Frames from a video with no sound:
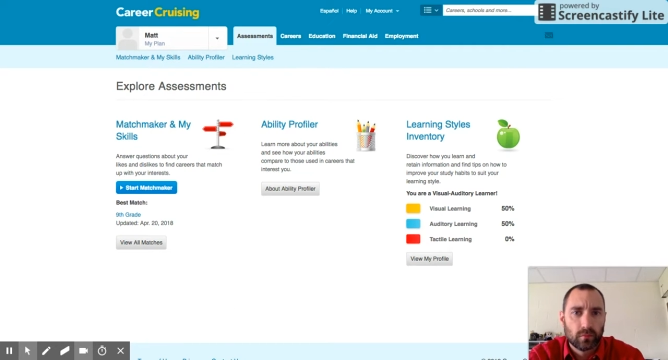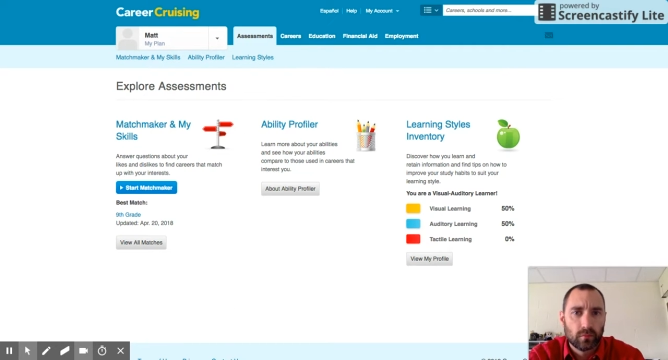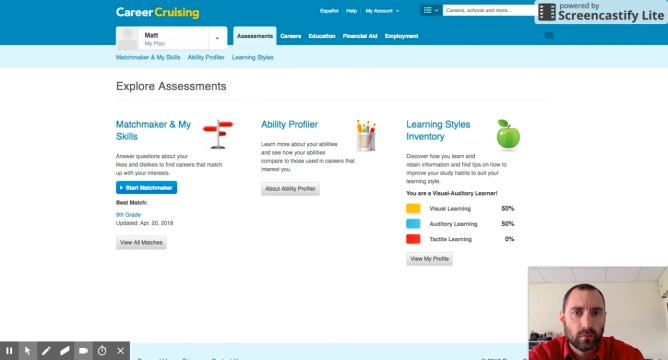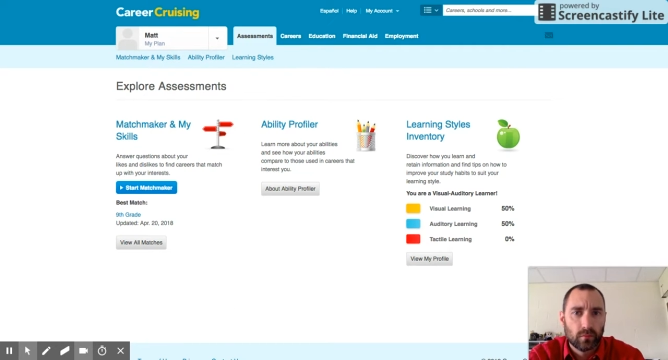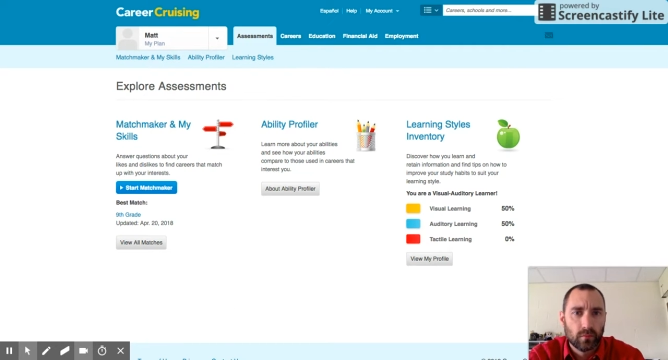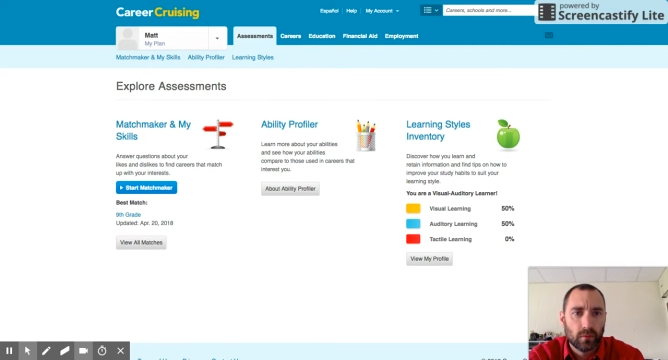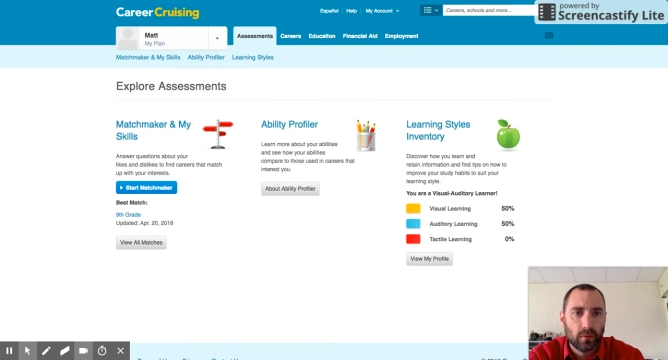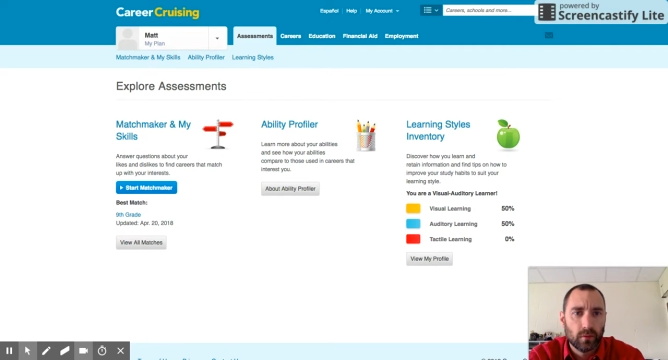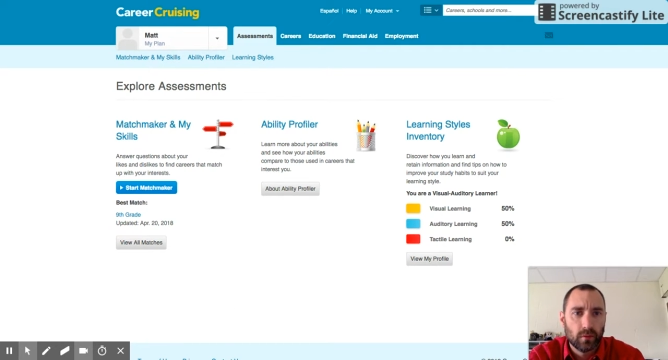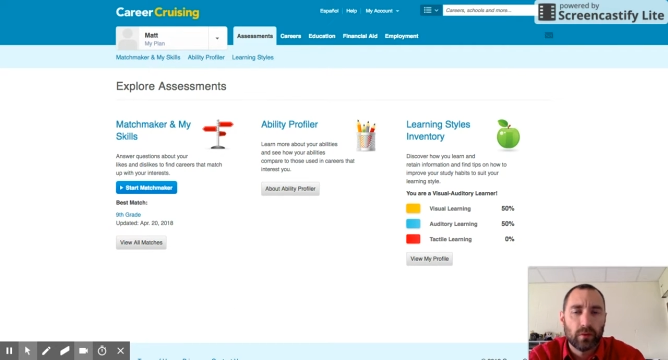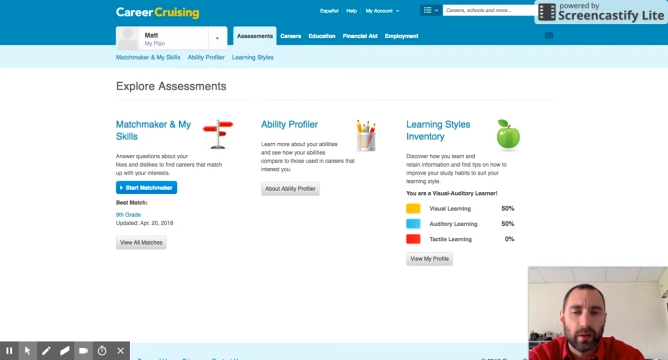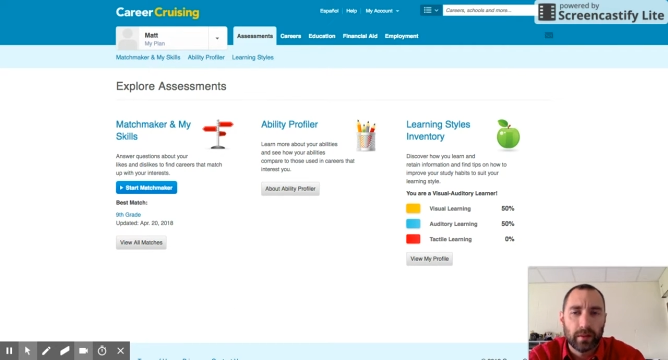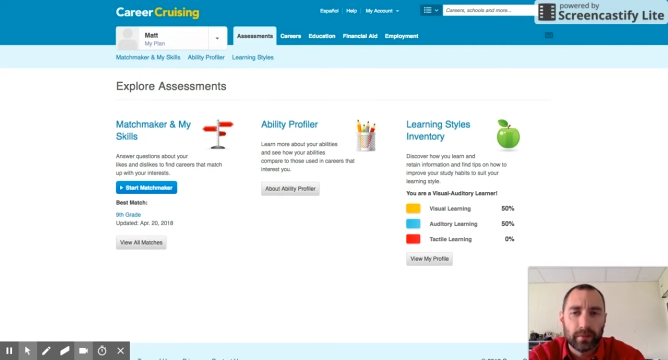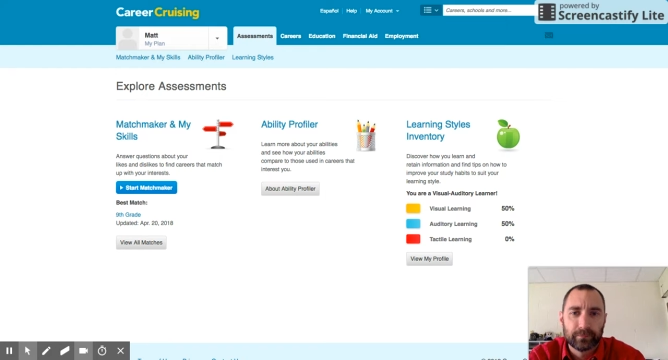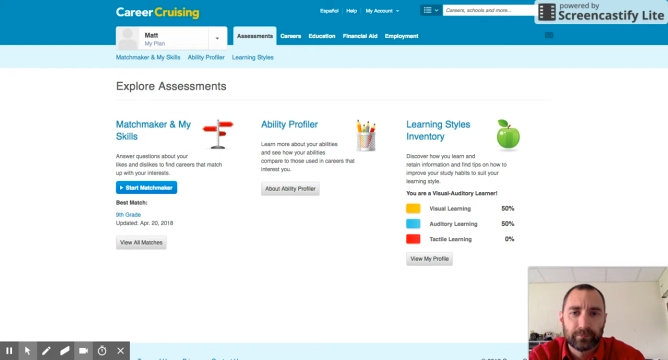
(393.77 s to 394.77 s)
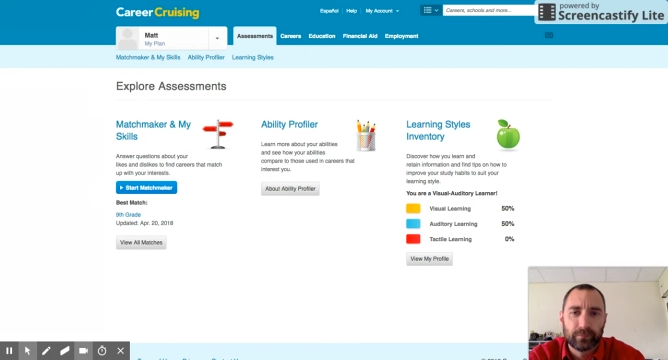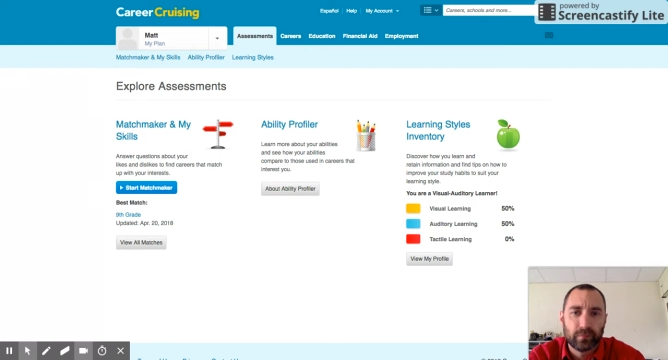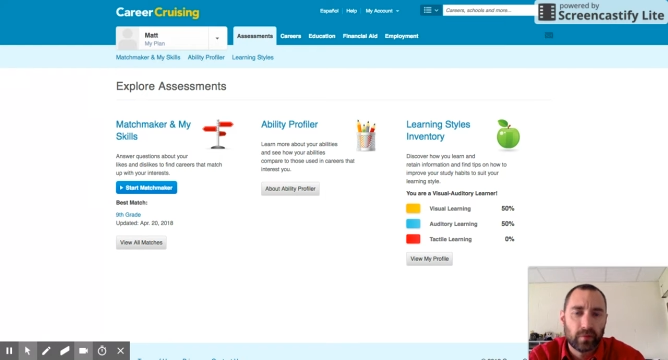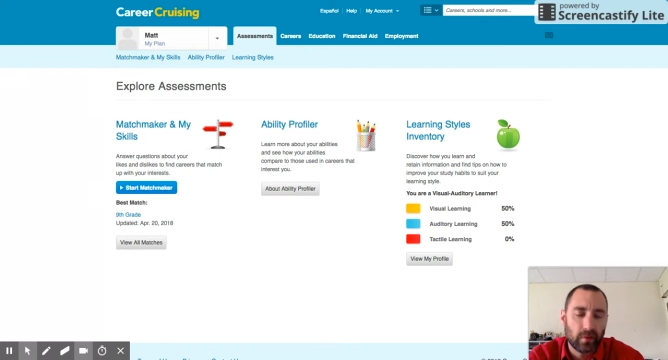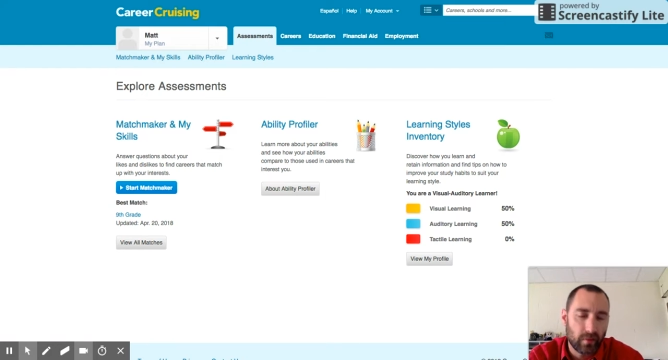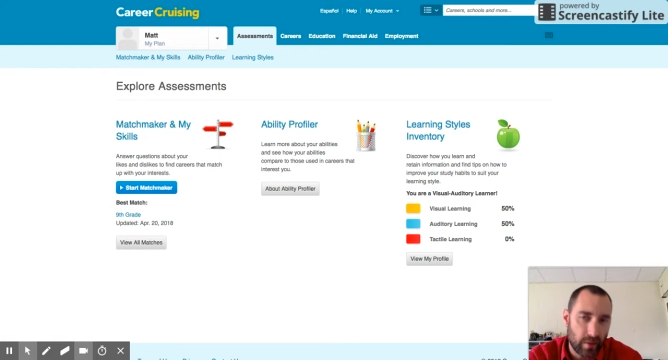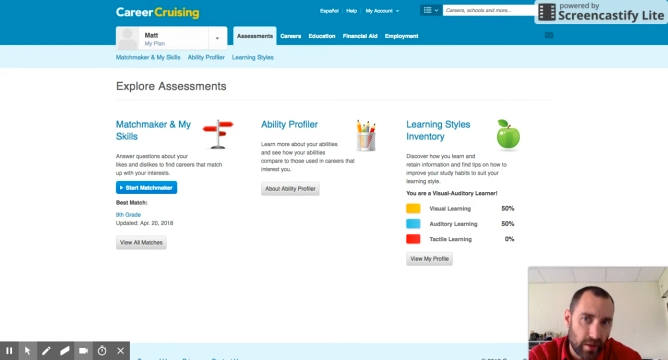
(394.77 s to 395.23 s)
Okay, the
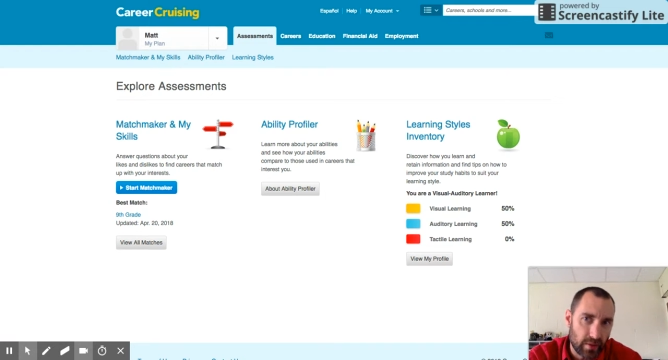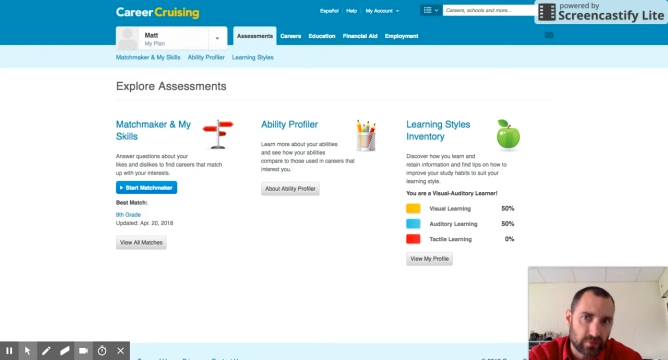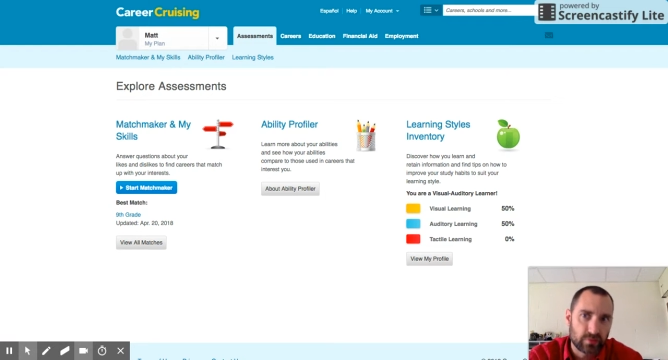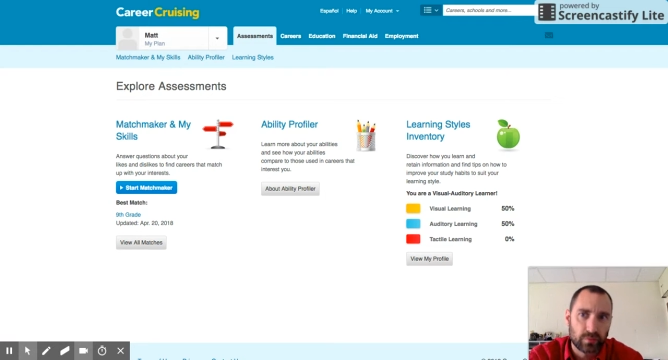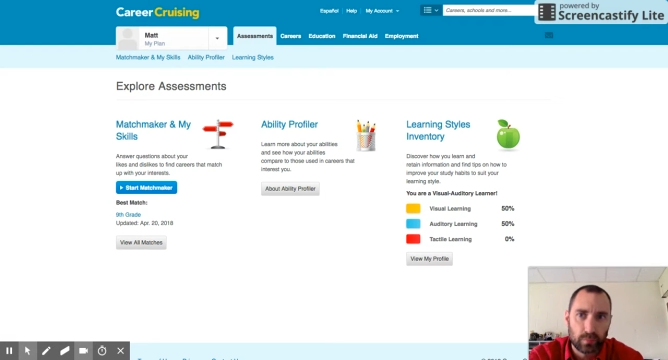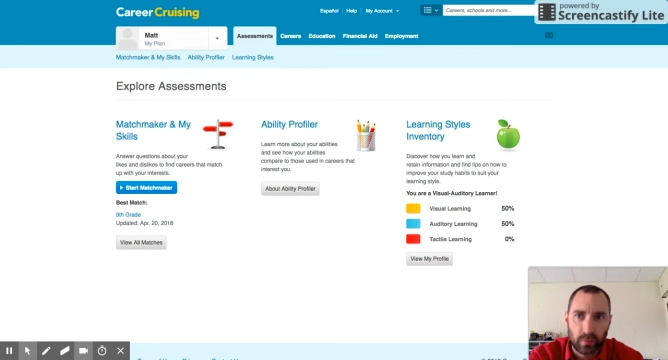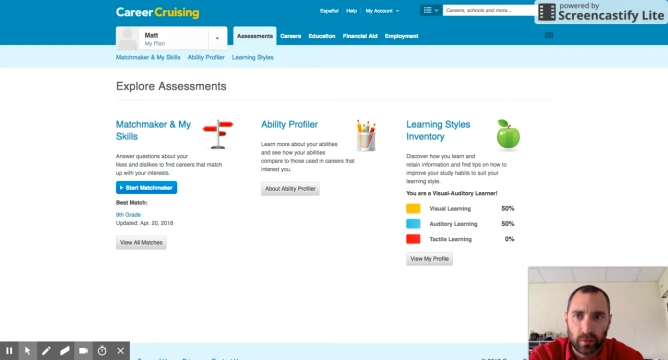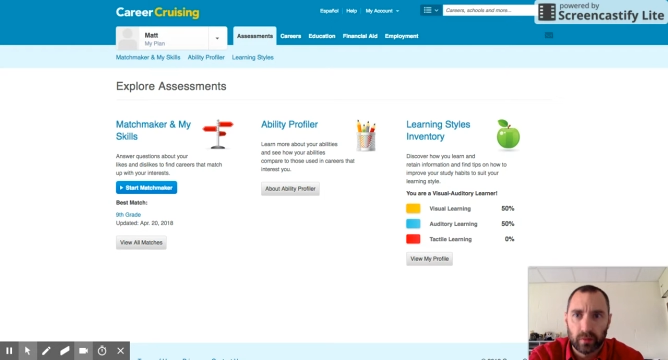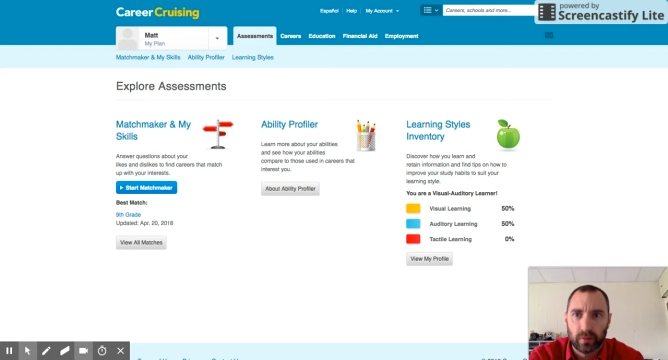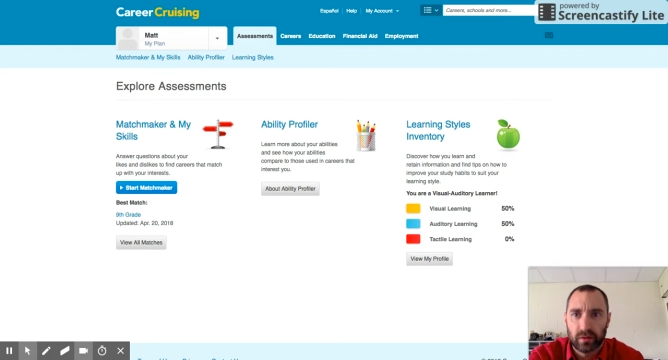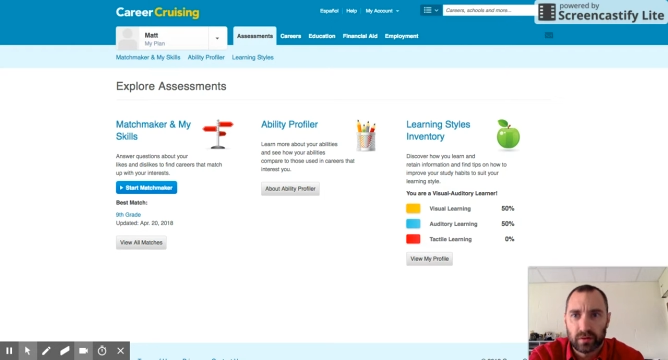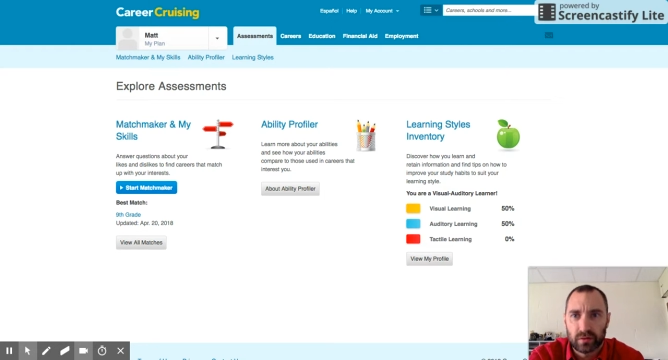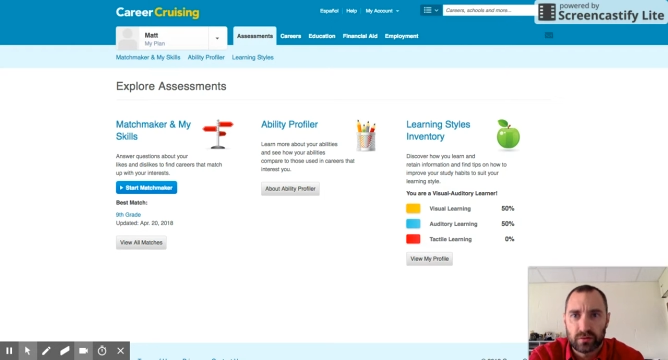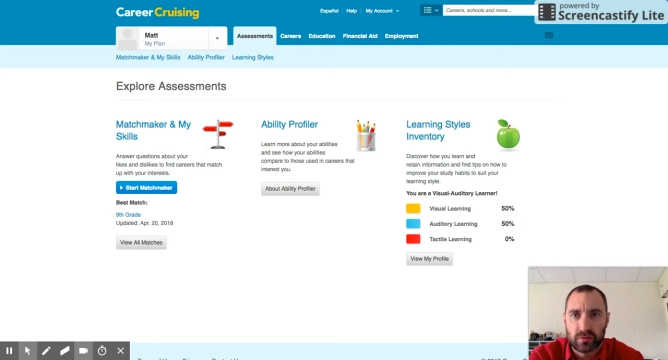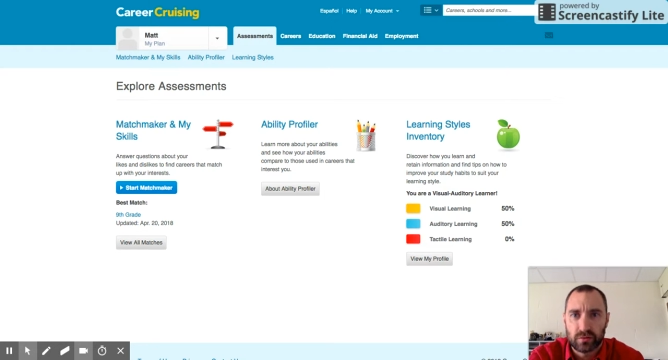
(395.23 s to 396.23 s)
last part is to